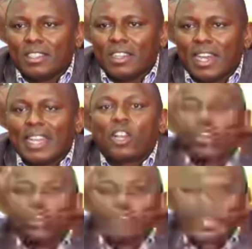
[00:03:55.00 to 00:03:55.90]
and
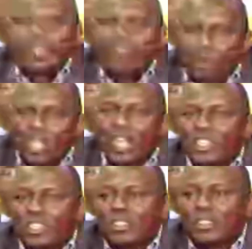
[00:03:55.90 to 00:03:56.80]
economic sabotage
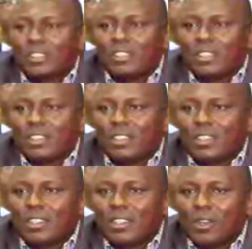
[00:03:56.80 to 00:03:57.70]

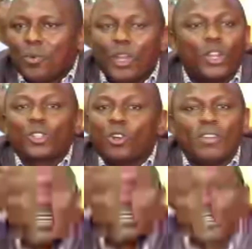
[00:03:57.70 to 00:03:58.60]
will not go
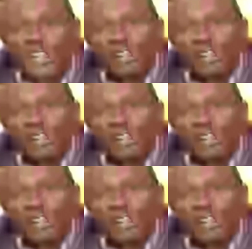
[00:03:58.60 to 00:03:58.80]
very far.